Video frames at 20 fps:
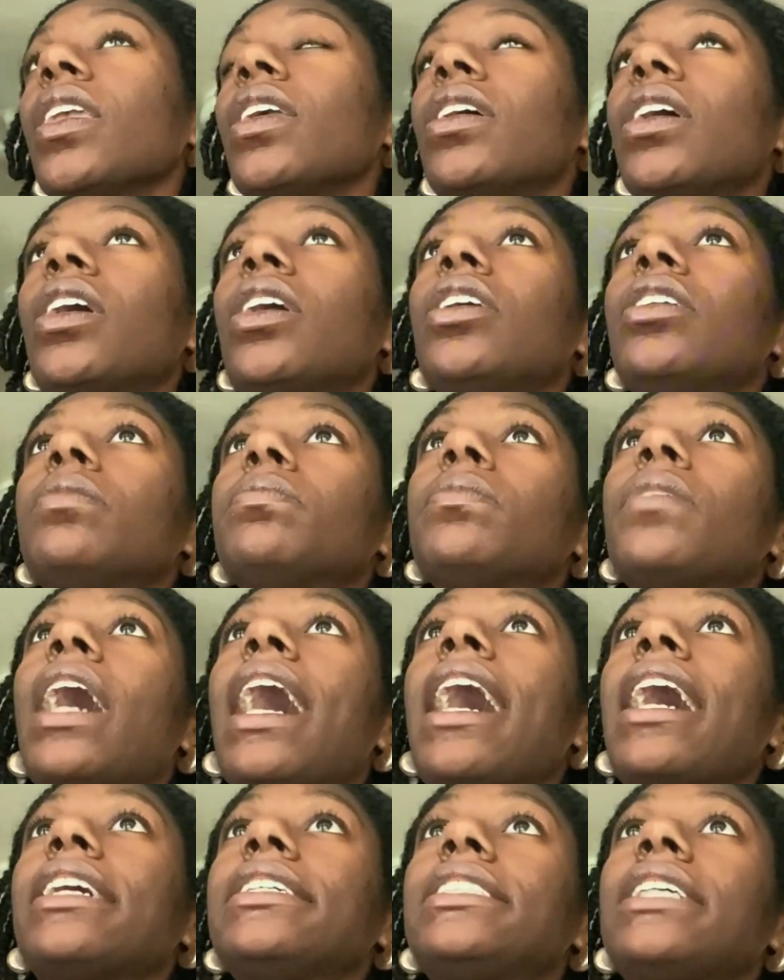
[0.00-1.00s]

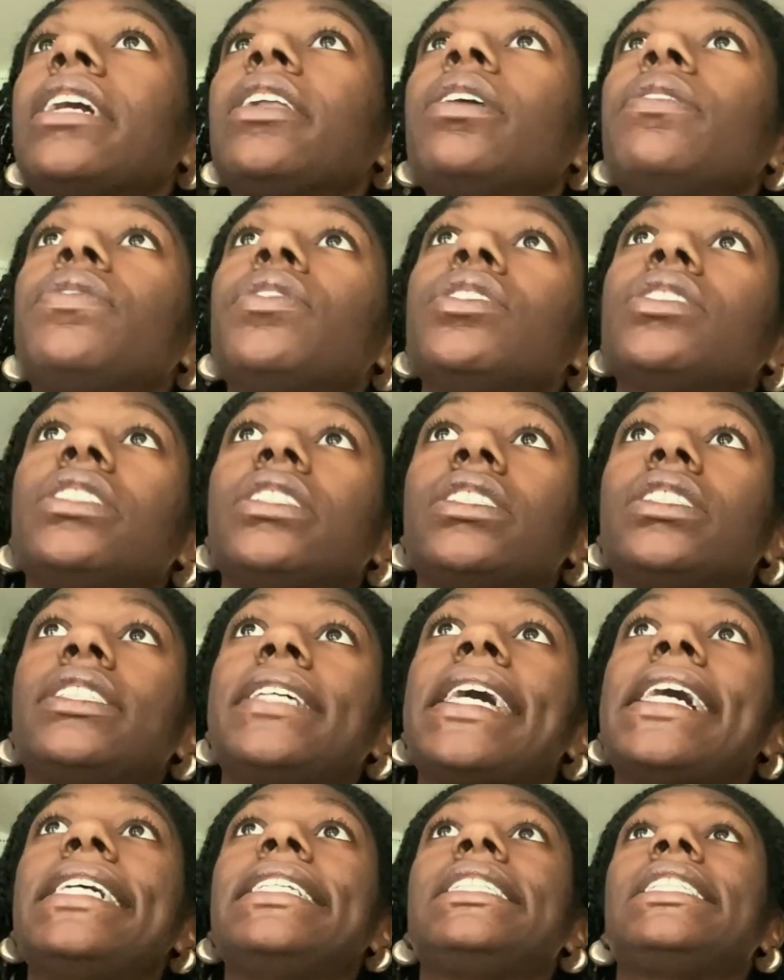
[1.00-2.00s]
I signed up for the
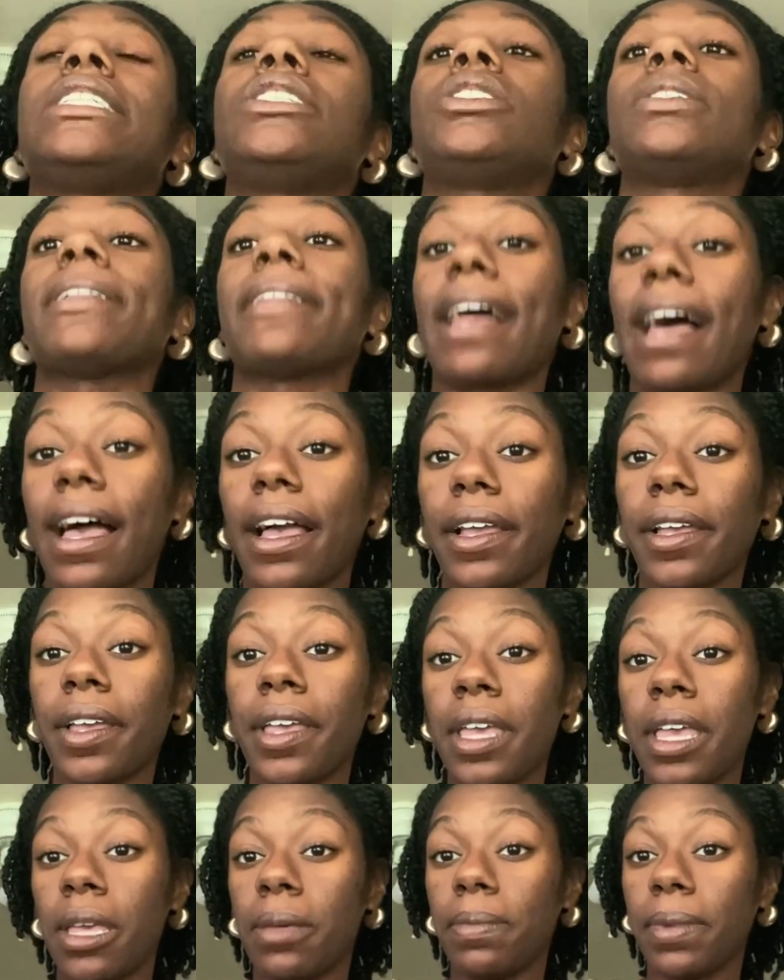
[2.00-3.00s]
test in July
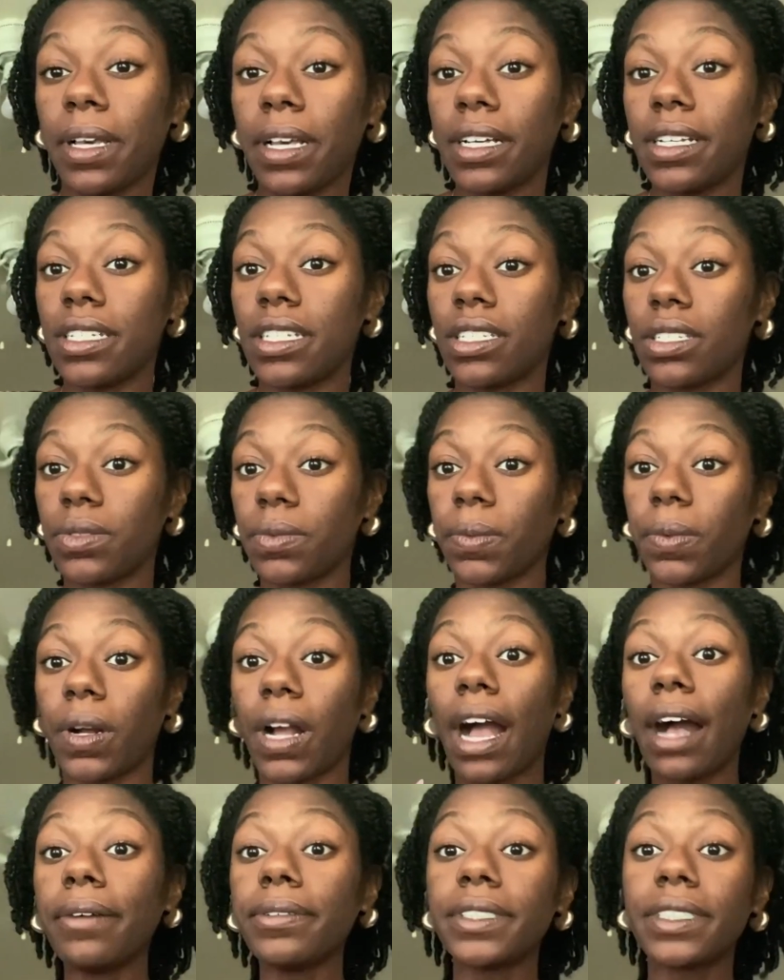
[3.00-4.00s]
because where
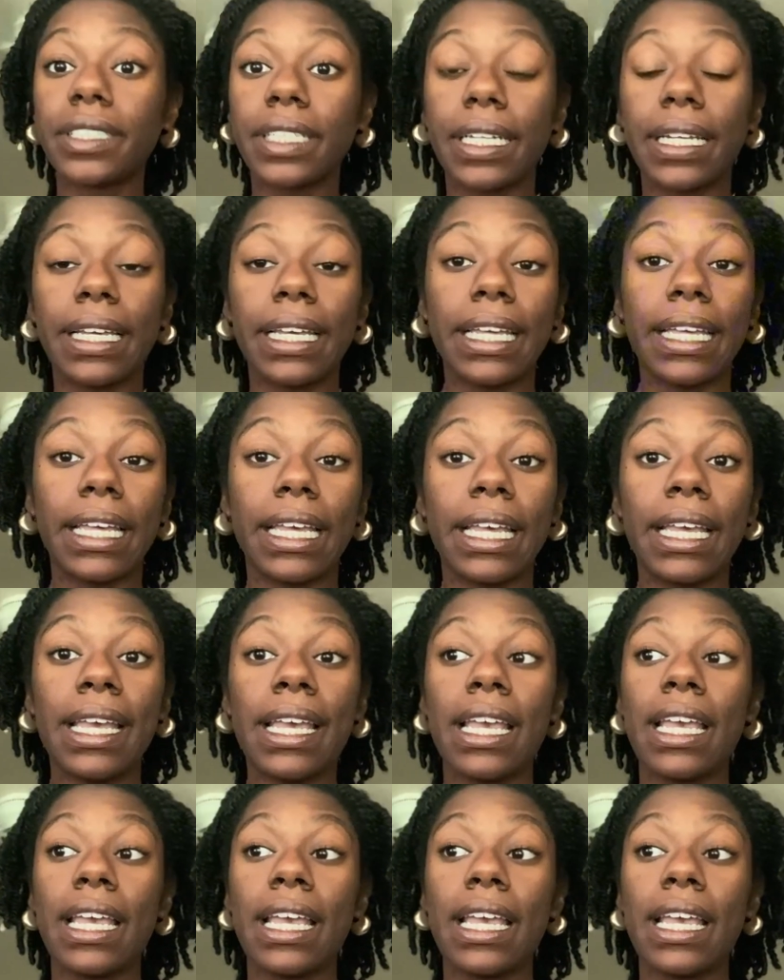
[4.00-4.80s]
I was seeing it,